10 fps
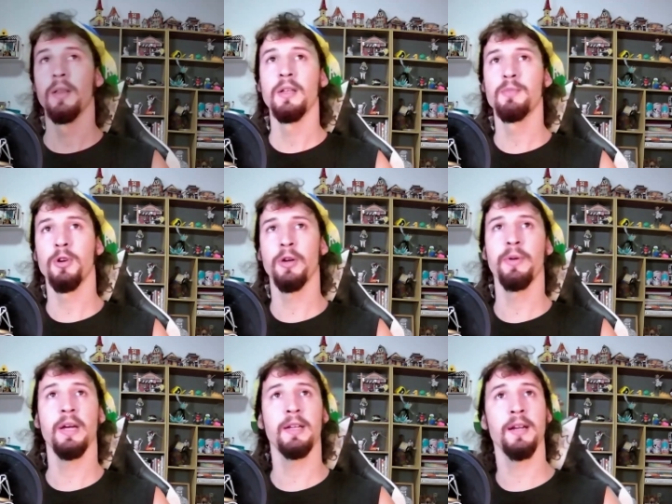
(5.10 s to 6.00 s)
This morning
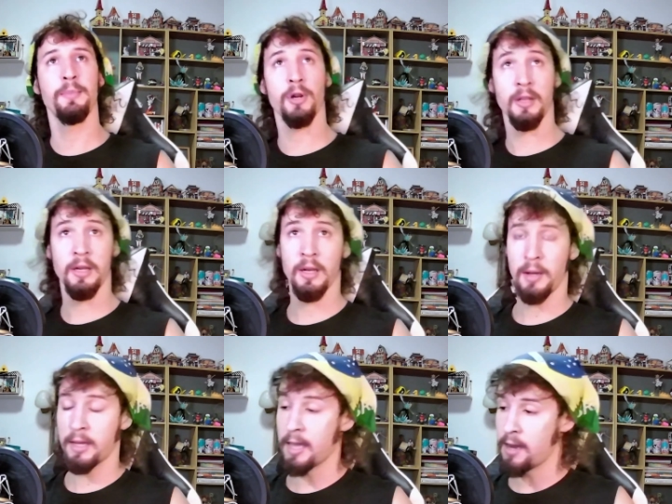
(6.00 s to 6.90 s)
we had to get up early
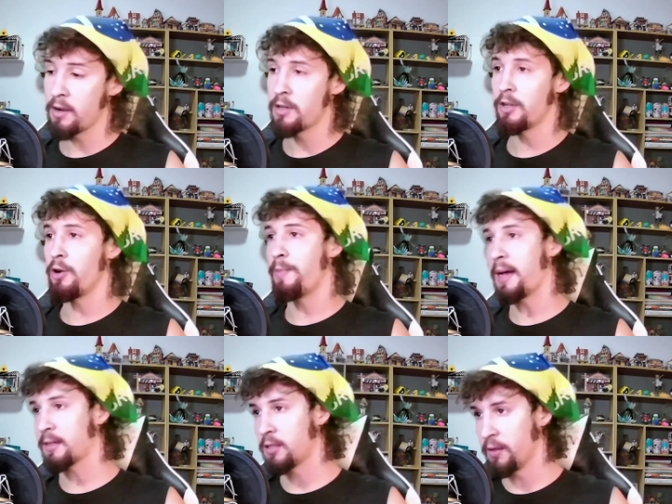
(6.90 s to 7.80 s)
again to go
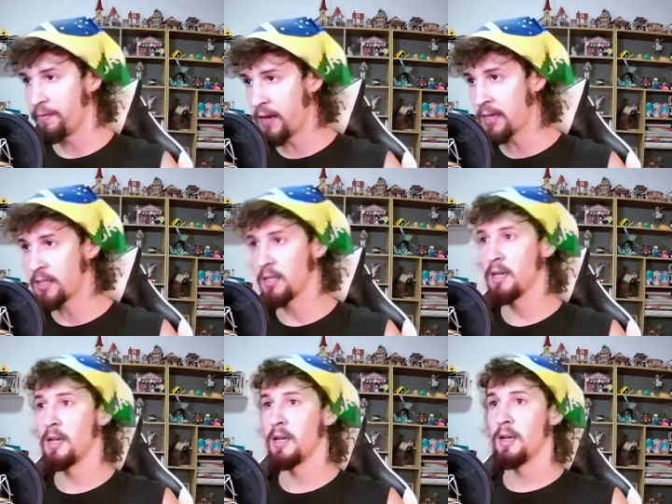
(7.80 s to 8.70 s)
back to the vet,
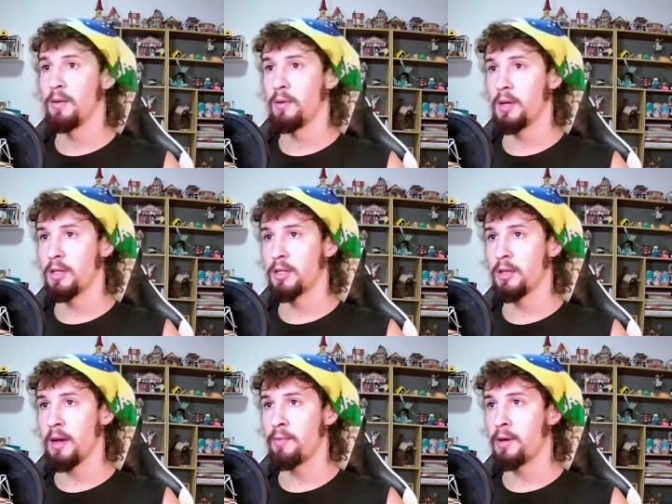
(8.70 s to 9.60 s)
which
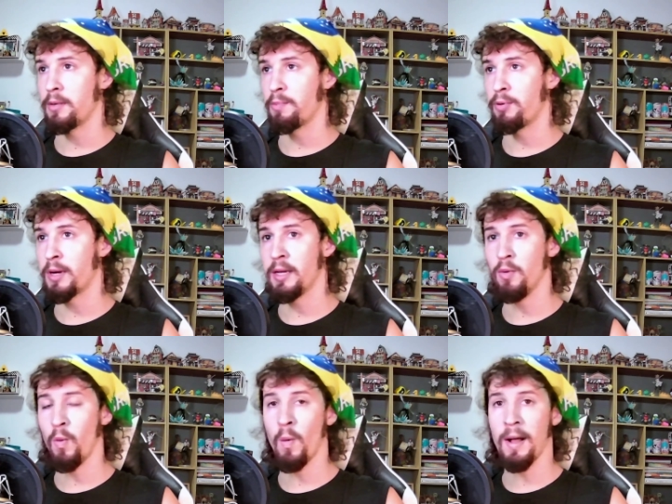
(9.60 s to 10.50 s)
that went pretty
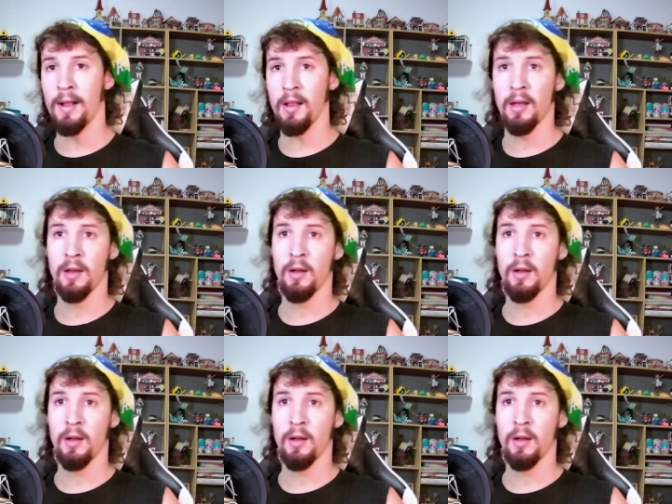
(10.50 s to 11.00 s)
well.